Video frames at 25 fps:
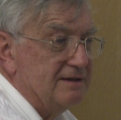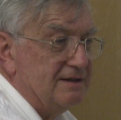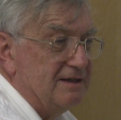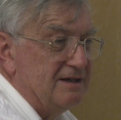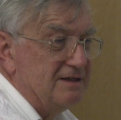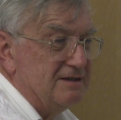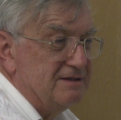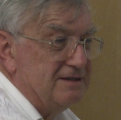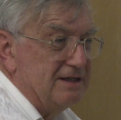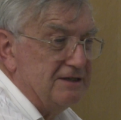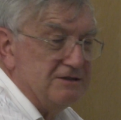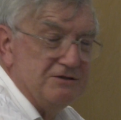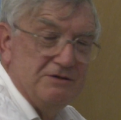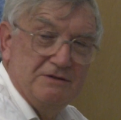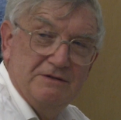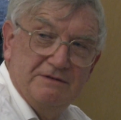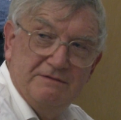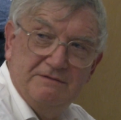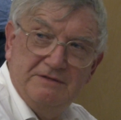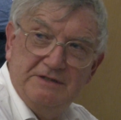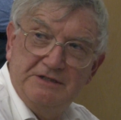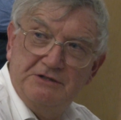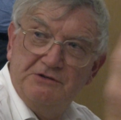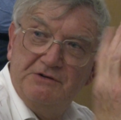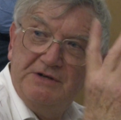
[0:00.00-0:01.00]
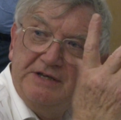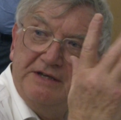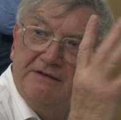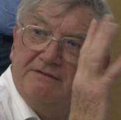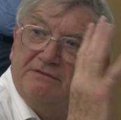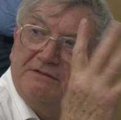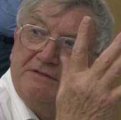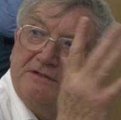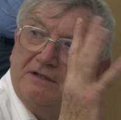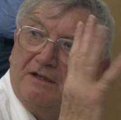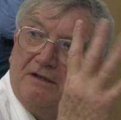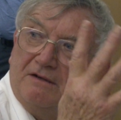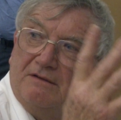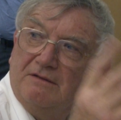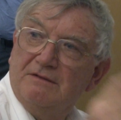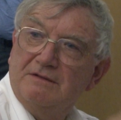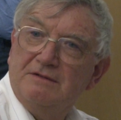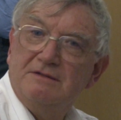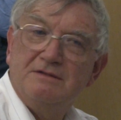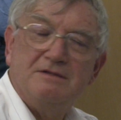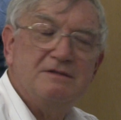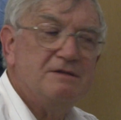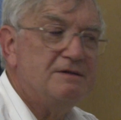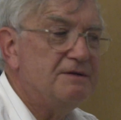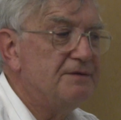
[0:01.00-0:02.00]
it's that sort of degree of
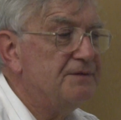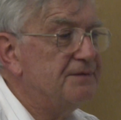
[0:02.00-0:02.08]
tolerance.